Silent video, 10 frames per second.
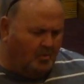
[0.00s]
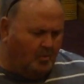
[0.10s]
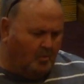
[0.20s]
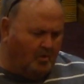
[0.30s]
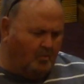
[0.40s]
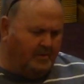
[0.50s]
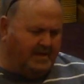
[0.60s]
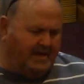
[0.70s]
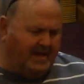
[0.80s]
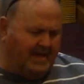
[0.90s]
what
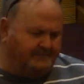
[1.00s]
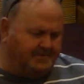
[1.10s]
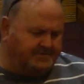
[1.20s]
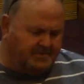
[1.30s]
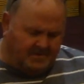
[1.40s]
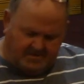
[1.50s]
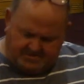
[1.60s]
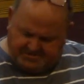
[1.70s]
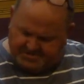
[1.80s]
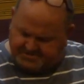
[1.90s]
we have is
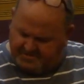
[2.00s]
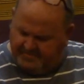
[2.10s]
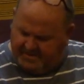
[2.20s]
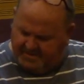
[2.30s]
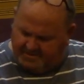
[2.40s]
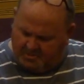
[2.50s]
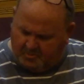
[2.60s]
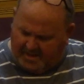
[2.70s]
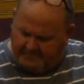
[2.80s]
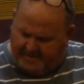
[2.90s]
just a minute ago
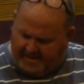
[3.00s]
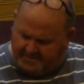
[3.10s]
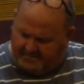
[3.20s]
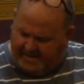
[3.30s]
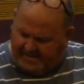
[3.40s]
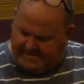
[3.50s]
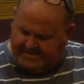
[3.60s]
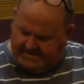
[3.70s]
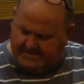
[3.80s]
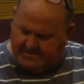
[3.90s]
I bowed my
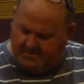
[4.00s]
head